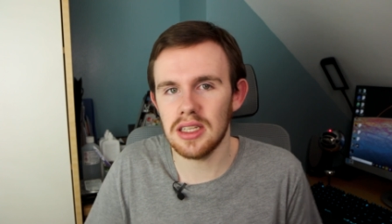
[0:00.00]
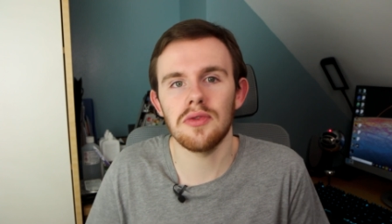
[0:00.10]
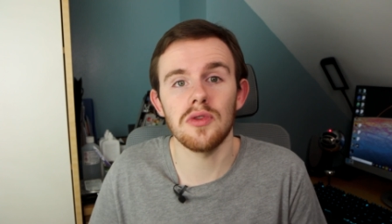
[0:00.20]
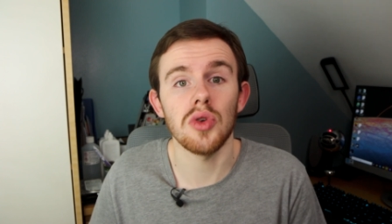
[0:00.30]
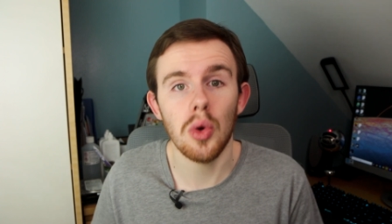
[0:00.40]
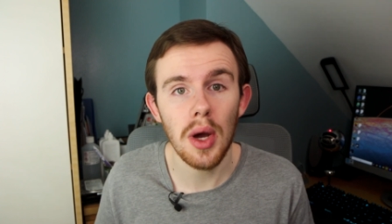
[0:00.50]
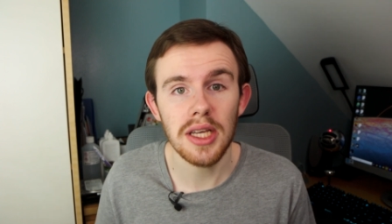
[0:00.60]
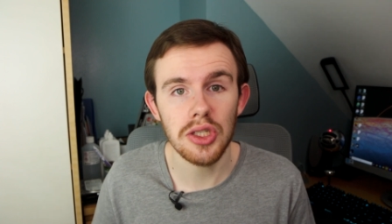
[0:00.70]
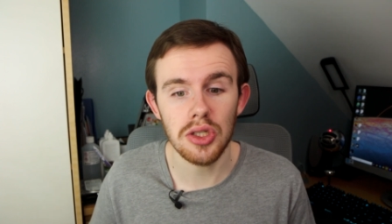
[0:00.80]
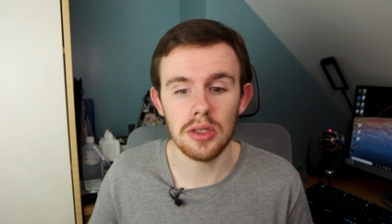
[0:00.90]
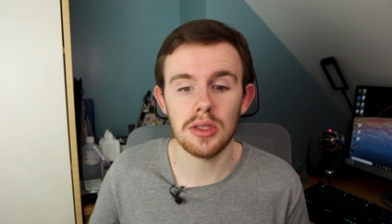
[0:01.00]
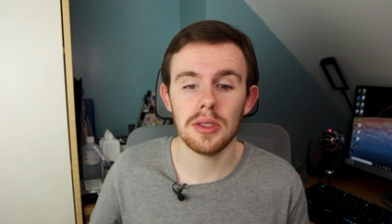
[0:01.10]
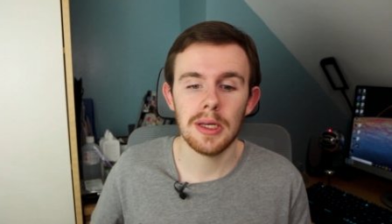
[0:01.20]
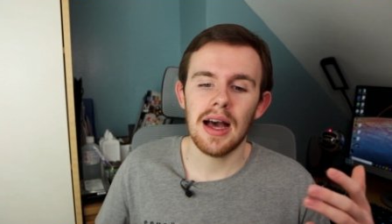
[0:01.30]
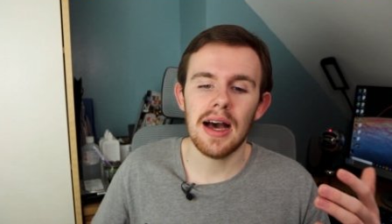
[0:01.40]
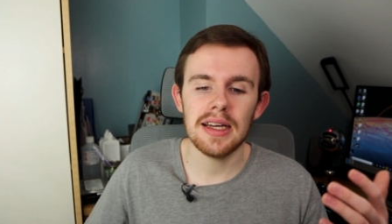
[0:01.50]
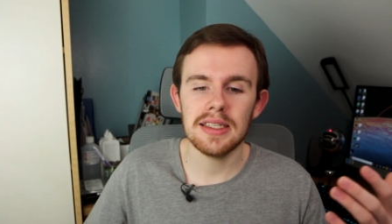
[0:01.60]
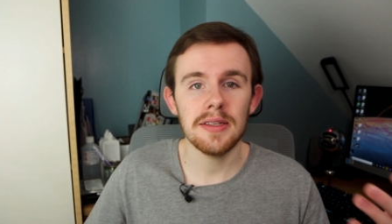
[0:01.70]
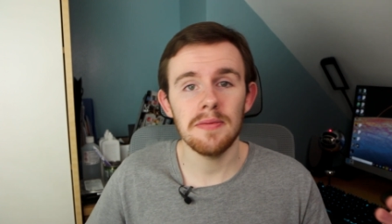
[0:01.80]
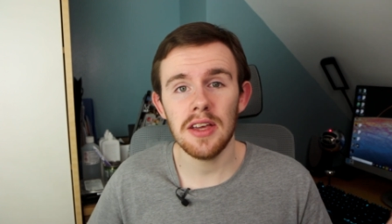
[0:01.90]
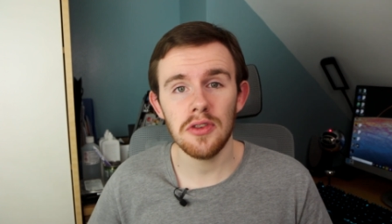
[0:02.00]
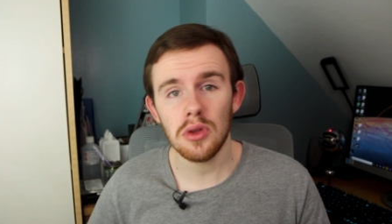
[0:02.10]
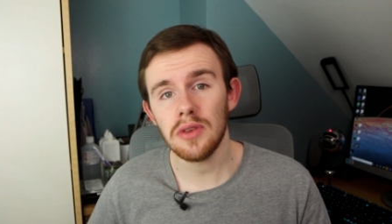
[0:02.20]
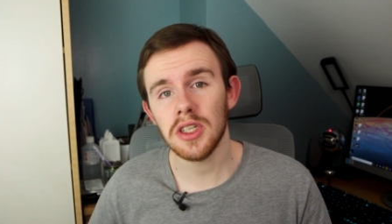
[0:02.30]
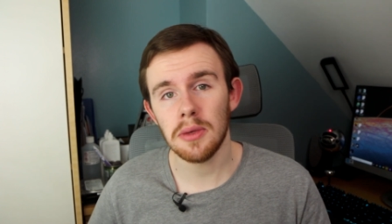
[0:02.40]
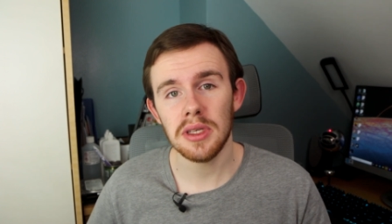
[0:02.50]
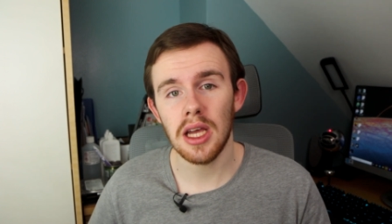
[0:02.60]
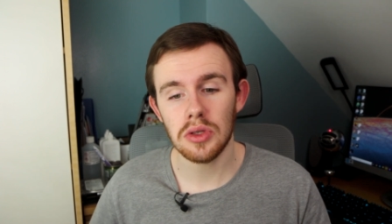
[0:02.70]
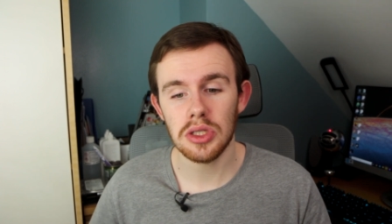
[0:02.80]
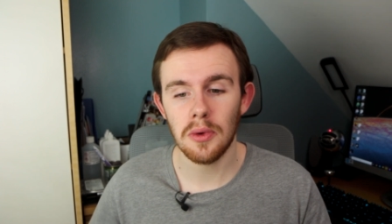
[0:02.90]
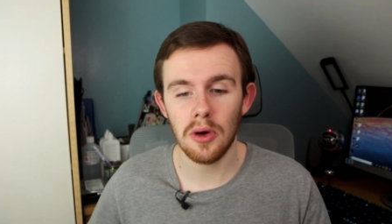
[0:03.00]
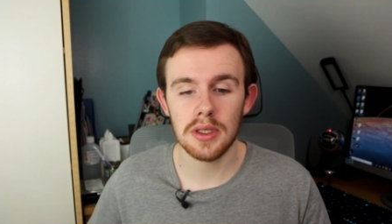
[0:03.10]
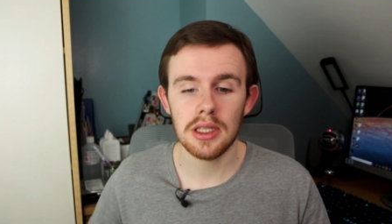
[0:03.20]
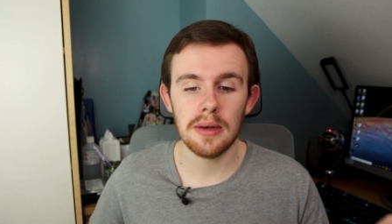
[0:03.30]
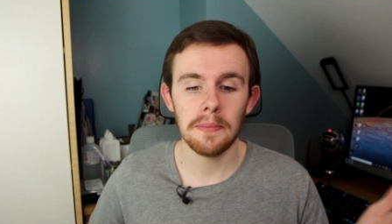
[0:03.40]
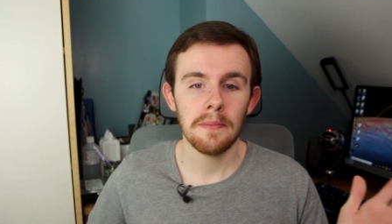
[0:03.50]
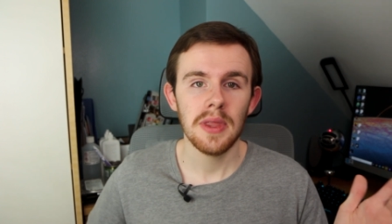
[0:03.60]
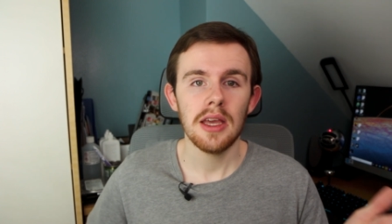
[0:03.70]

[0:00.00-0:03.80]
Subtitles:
different questions. And if you're looking for something else to watch, then